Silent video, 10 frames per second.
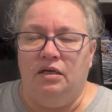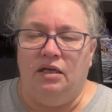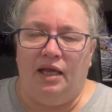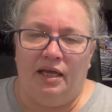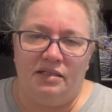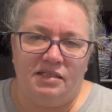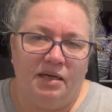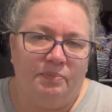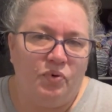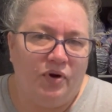At
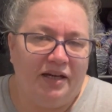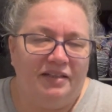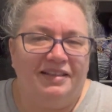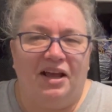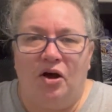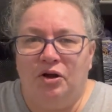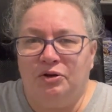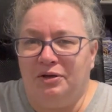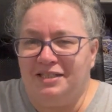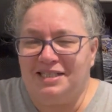some point, they all
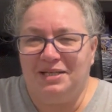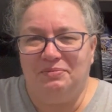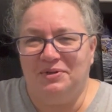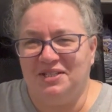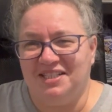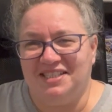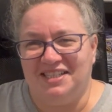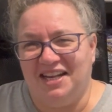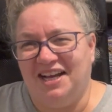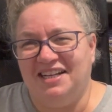go to sleep, which is
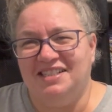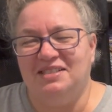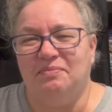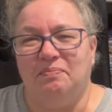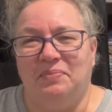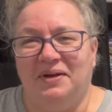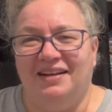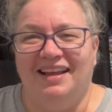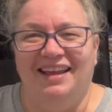nice, but